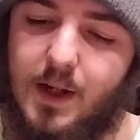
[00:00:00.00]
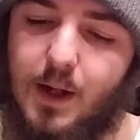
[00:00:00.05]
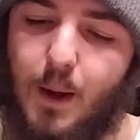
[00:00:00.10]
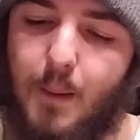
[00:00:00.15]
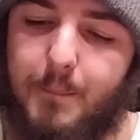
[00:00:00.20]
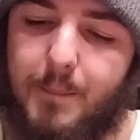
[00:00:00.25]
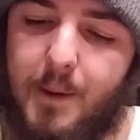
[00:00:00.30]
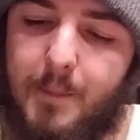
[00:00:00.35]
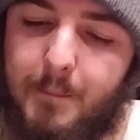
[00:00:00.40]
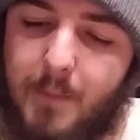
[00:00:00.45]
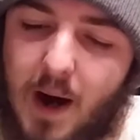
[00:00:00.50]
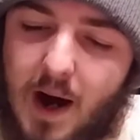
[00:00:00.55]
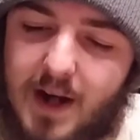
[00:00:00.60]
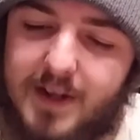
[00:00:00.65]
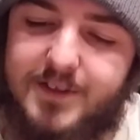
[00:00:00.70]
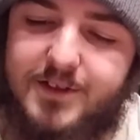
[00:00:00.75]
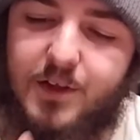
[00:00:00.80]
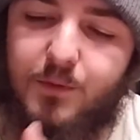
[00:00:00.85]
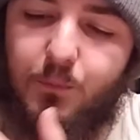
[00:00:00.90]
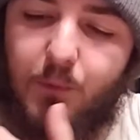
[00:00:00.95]
but
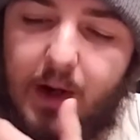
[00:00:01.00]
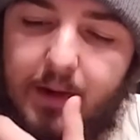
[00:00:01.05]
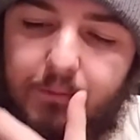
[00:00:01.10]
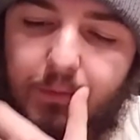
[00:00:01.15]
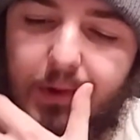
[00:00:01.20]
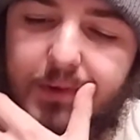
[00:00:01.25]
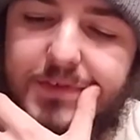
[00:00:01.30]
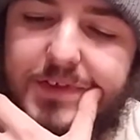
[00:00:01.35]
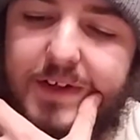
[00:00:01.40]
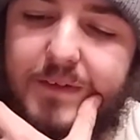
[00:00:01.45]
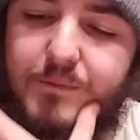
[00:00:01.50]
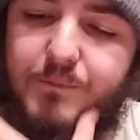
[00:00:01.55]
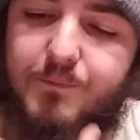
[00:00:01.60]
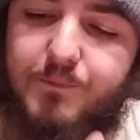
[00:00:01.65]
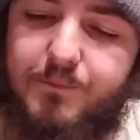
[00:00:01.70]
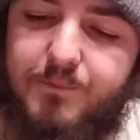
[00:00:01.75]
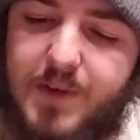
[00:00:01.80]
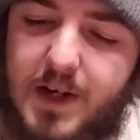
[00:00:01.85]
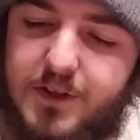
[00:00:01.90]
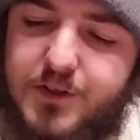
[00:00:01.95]
mines and rivers and
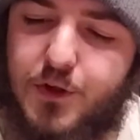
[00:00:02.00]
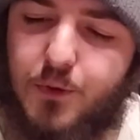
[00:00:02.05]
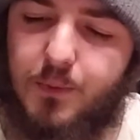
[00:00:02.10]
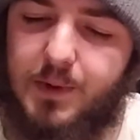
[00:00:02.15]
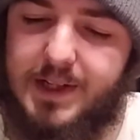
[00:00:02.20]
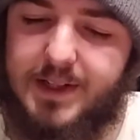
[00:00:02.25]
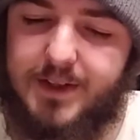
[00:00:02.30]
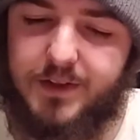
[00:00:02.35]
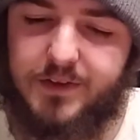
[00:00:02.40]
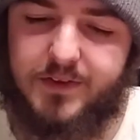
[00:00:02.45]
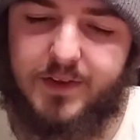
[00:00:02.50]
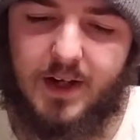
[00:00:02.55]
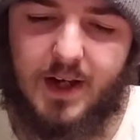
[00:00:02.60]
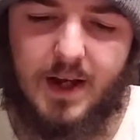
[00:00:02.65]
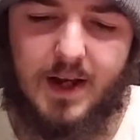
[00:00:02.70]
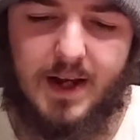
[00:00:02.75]
fisheries,